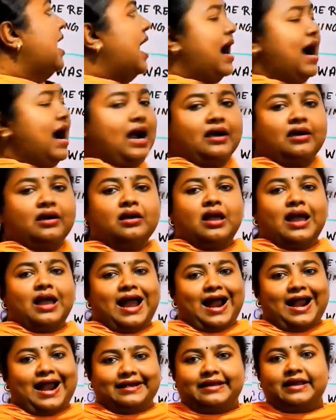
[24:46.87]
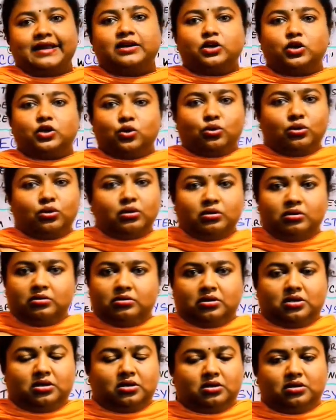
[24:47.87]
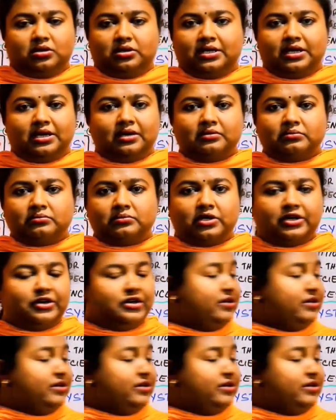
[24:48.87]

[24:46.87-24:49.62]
are added to the